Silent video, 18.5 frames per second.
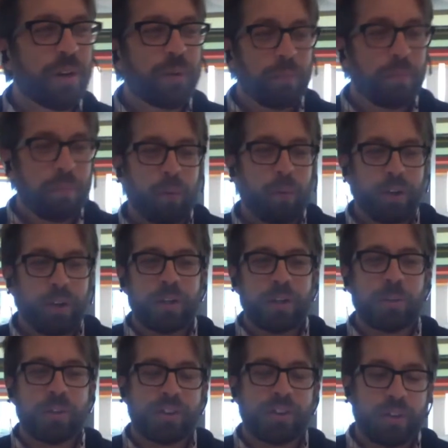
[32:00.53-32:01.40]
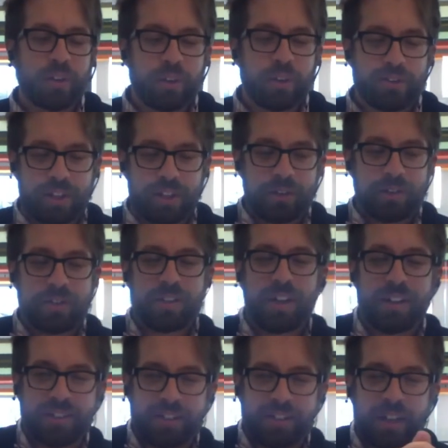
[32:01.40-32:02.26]
but what you would do is it's
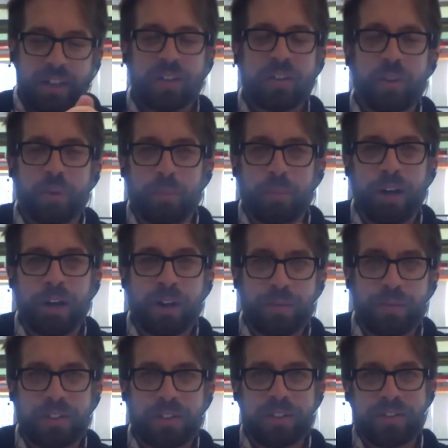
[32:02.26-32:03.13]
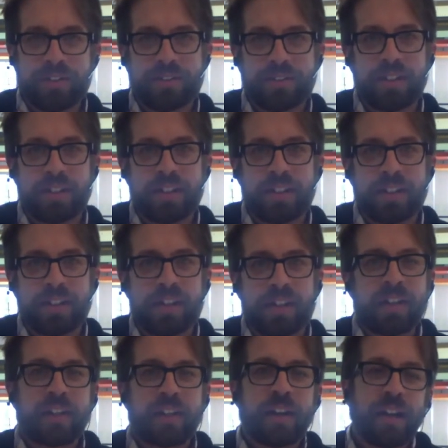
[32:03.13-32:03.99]
on a little popsicle stick,
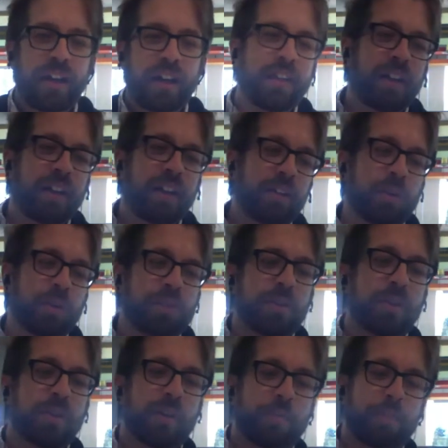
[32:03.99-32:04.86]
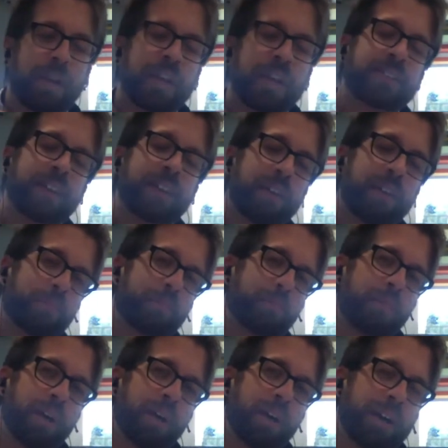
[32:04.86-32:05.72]
and then you would do it based on
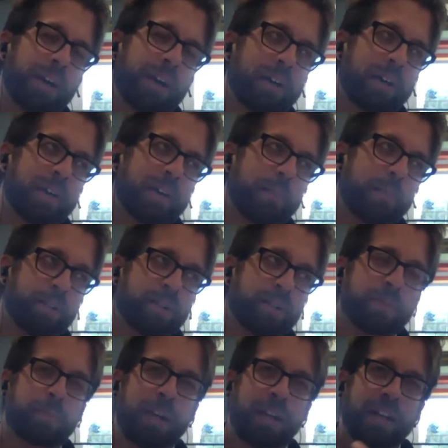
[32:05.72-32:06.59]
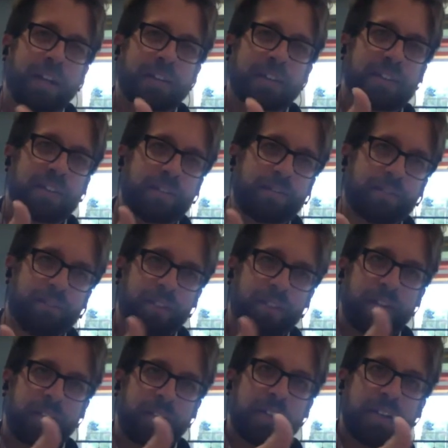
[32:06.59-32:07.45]
perspective.
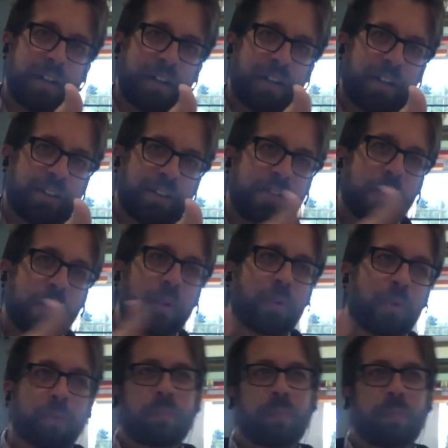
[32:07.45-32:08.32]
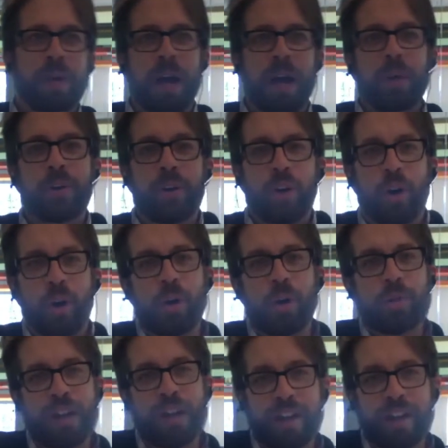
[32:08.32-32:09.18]
So I would
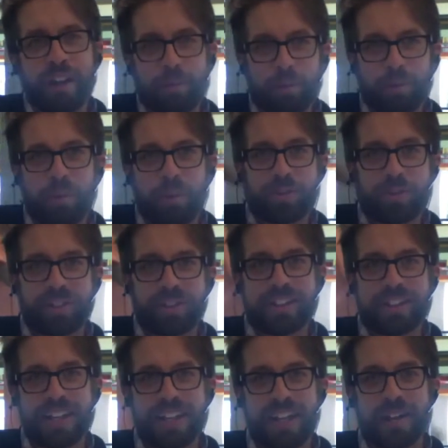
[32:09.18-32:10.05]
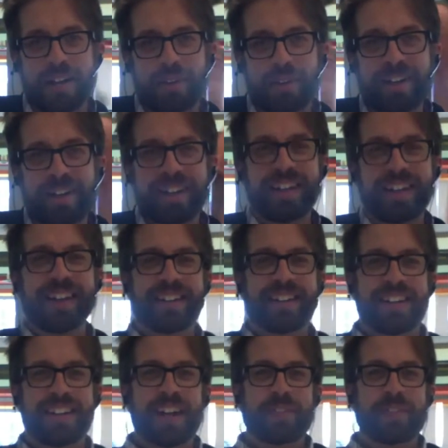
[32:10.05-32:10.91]
hold that up close to the camera,
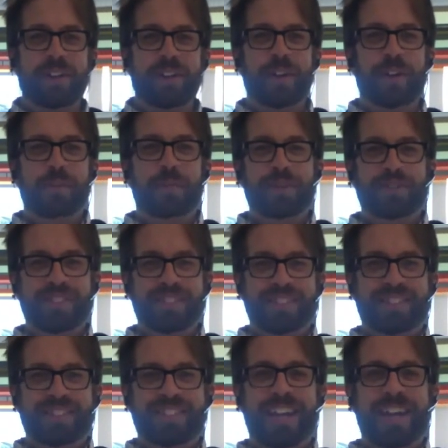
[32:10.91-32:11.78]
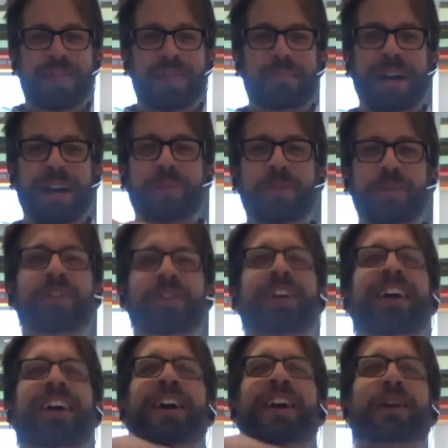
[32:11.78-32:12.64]
then have the other person stand back with
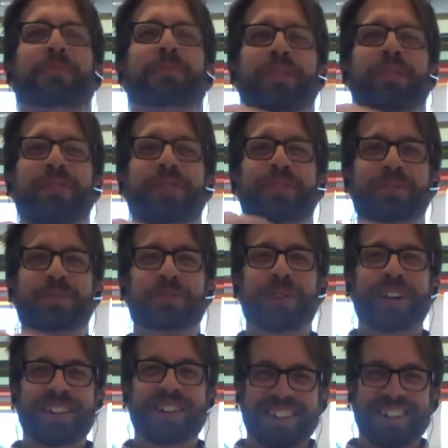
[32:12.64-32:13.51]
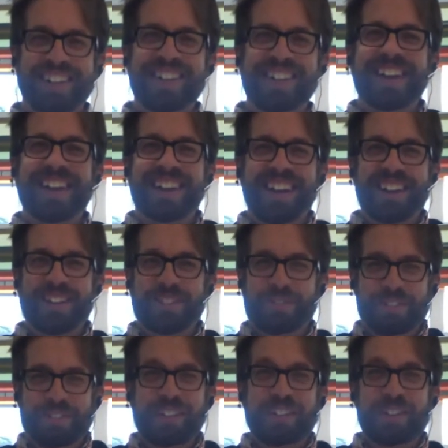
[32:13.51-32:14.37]
their head above the sweater,
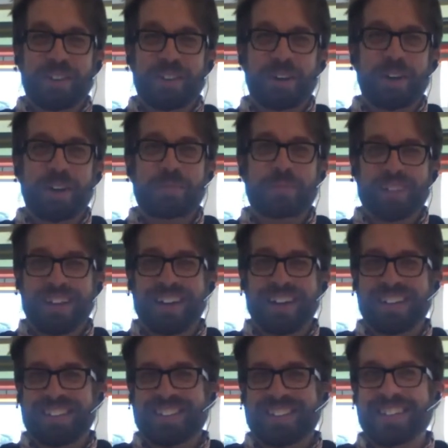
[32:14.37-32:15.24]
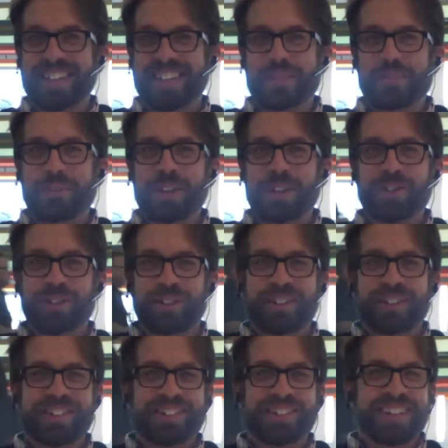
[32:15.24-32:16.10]
and stick their arms out, and then take the
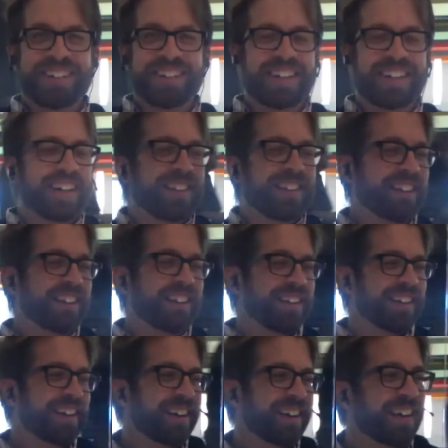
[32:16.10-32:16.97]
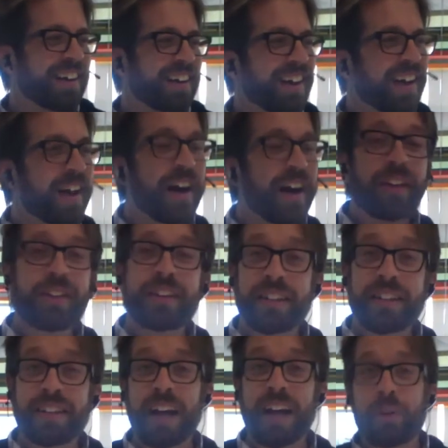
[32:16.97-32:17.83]
picture. Right? I think
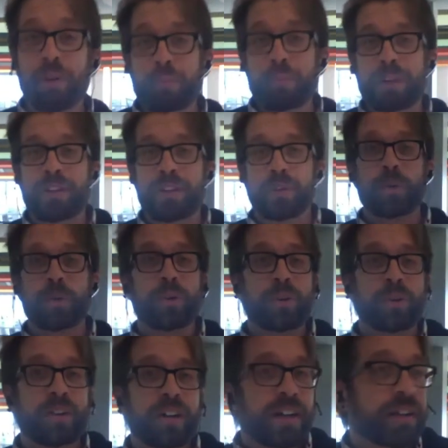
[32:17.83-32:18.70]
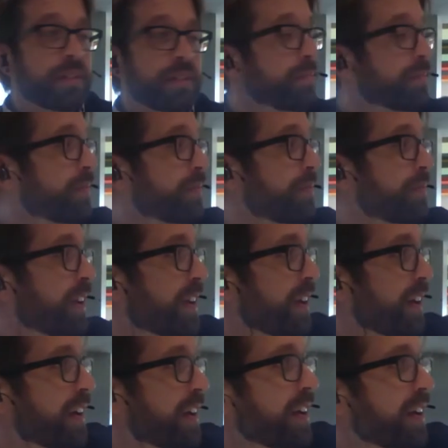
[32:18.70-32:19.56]
that would be cool.
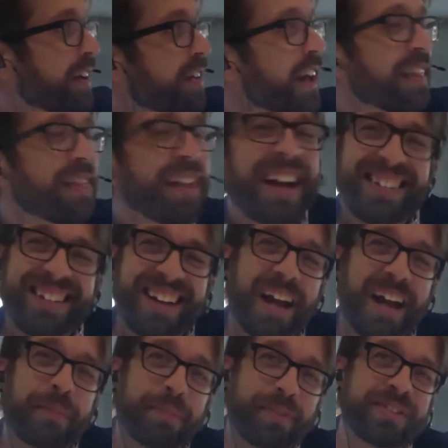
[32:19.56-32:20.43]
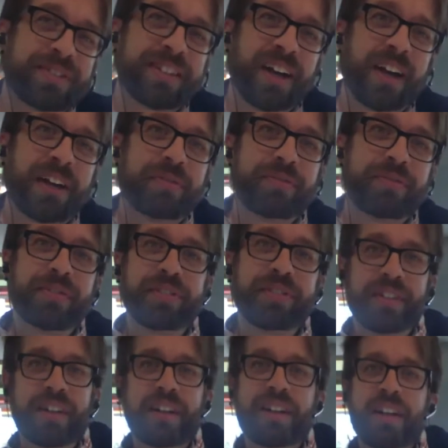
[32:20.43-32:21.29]
Like that type of stuff
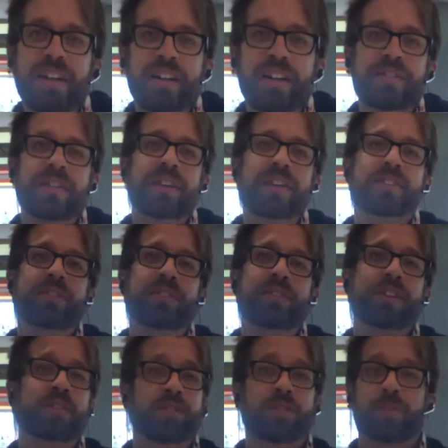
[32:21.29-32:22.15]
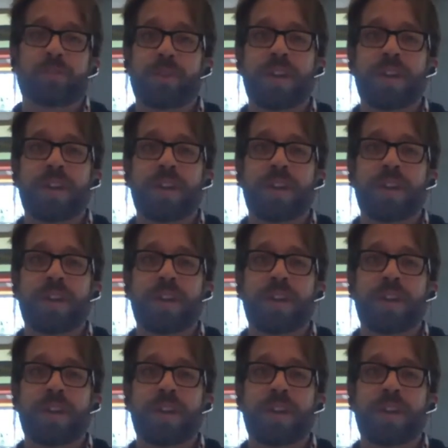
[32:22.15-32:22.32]
is great.